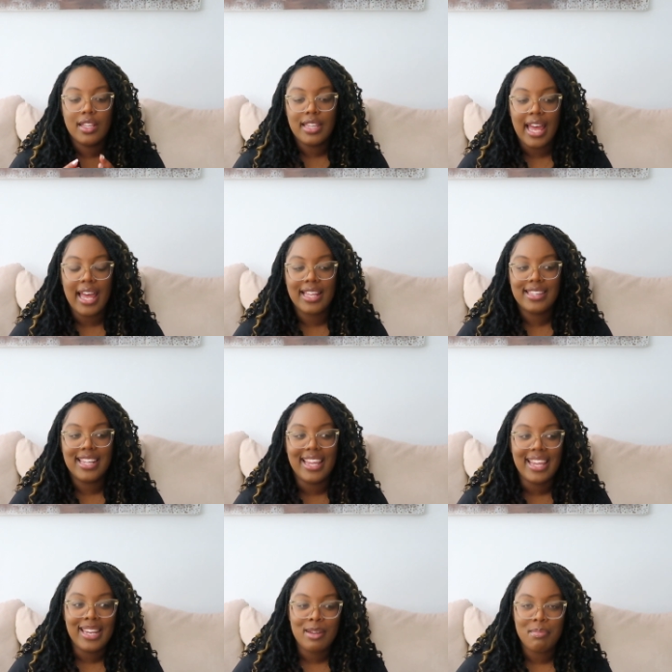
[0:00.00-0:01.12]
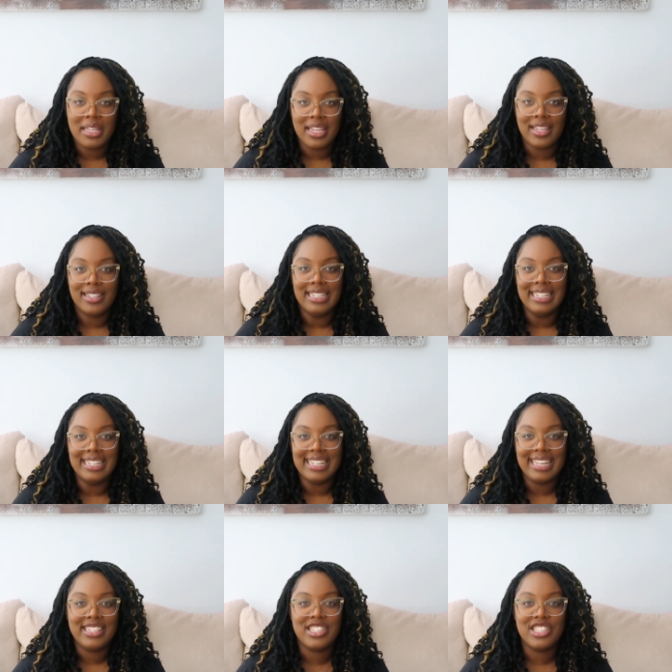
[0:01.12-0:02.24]
that the enemy,
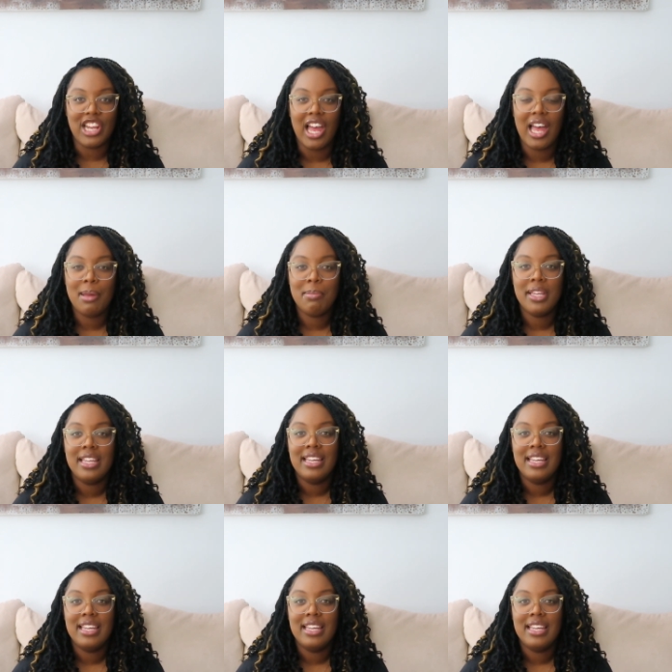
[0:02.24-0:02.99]
his job